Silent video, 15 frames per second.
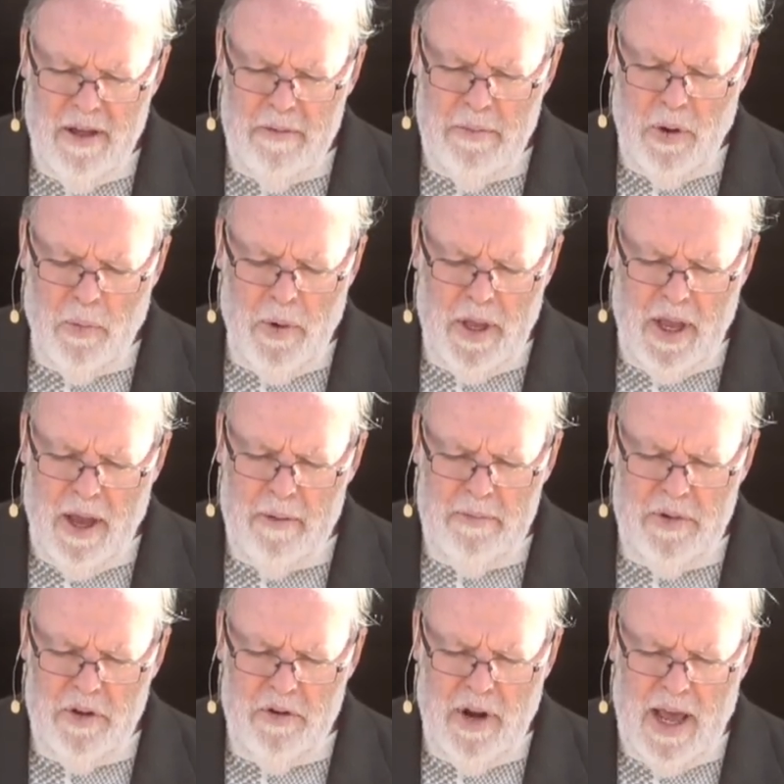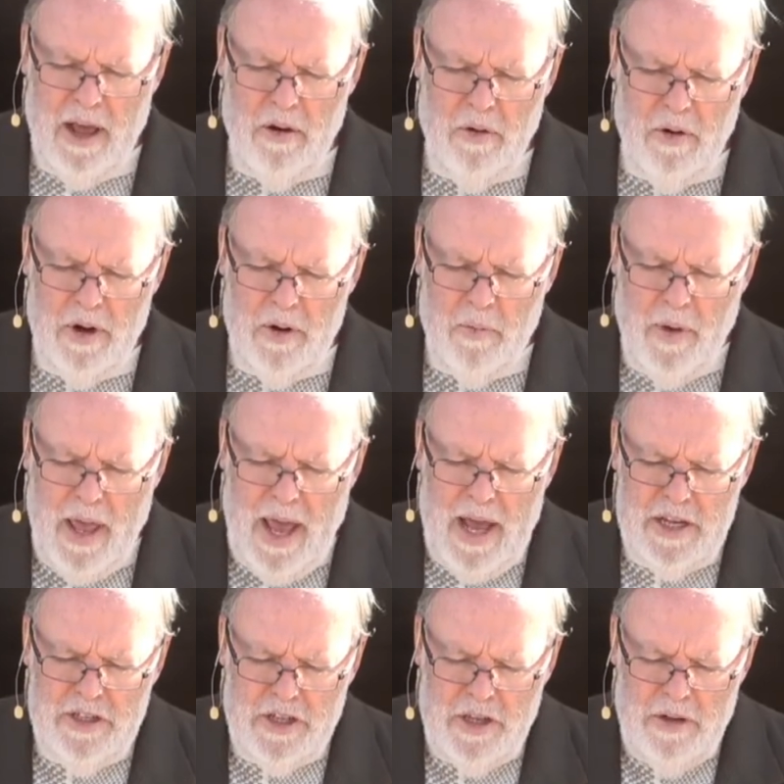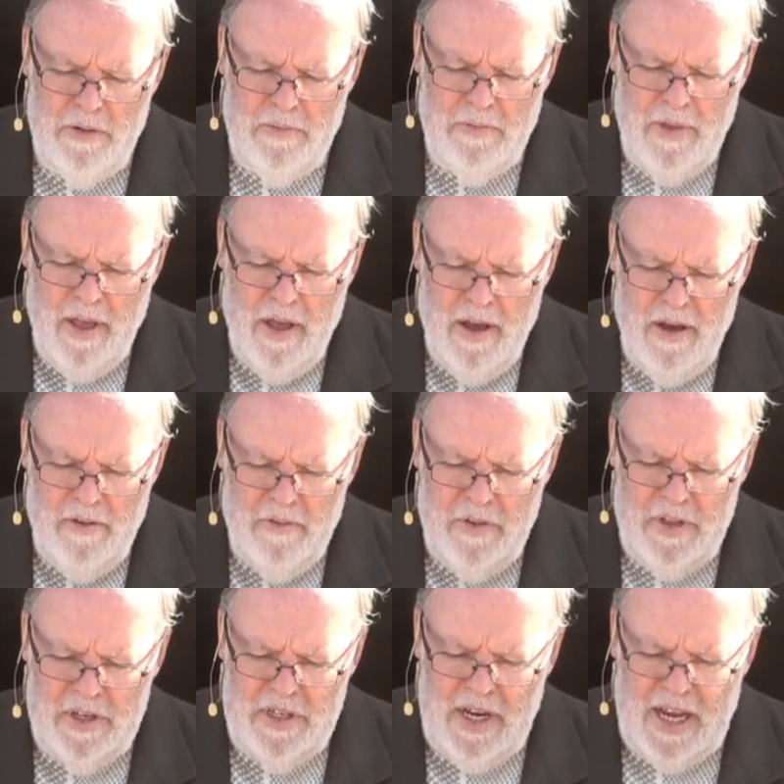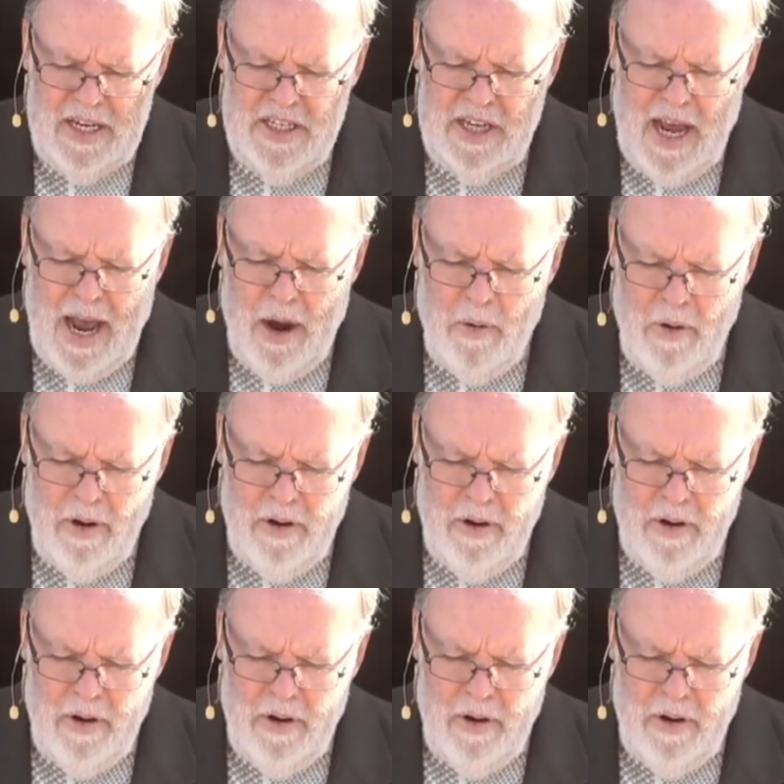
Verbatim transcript: But we come to you now, Lord, and we ask you for this next hour.